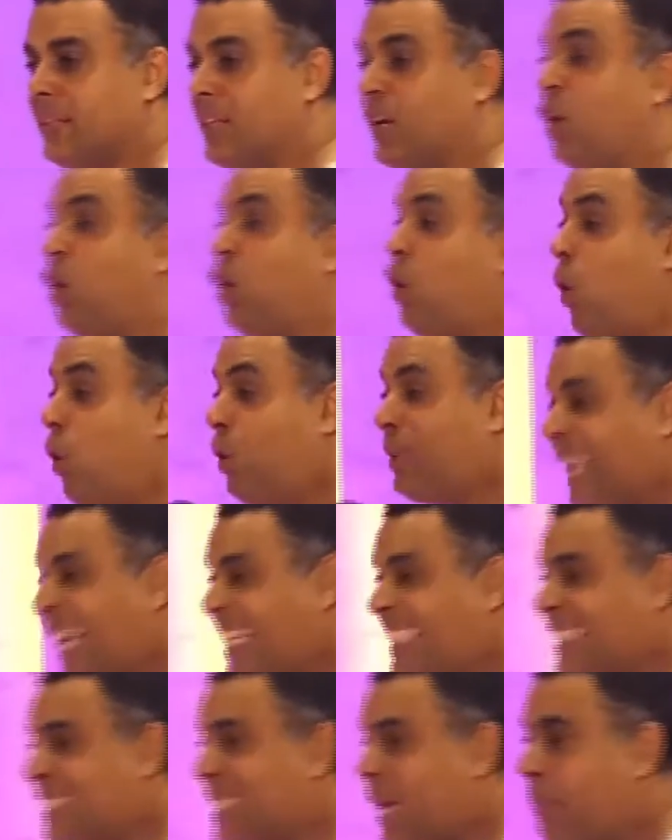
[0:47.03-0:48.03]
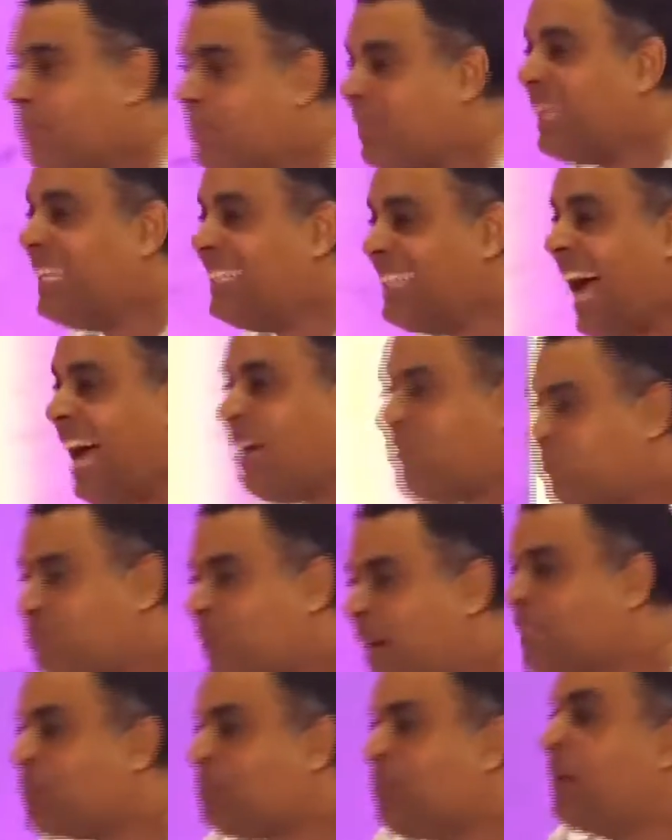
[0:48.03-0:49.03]
Good is something that
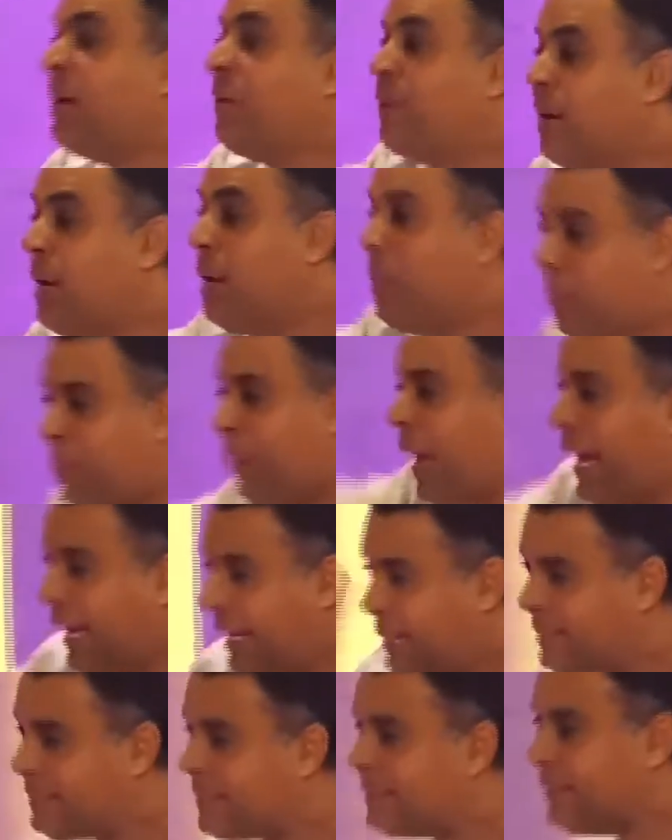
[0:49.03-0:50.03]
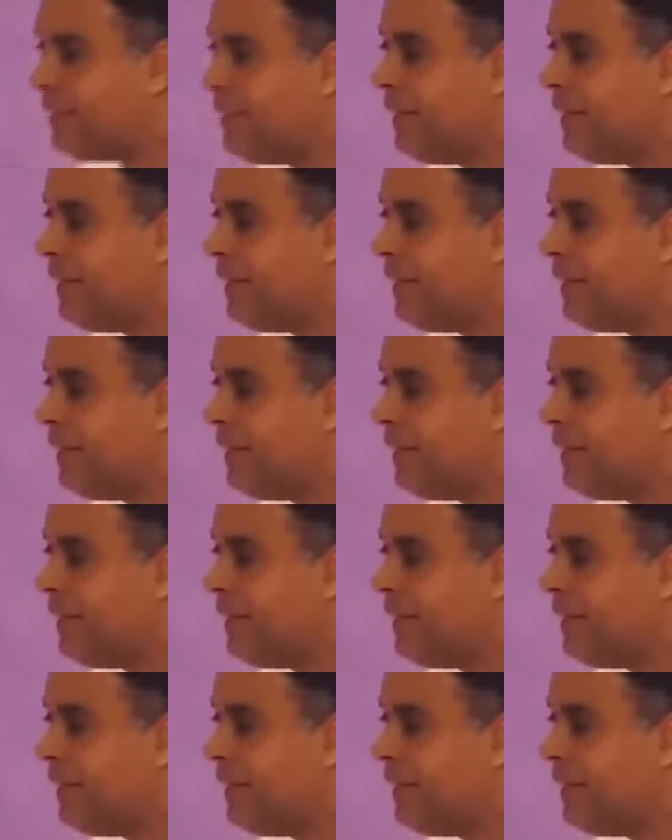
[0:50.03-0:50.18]
must be repaid.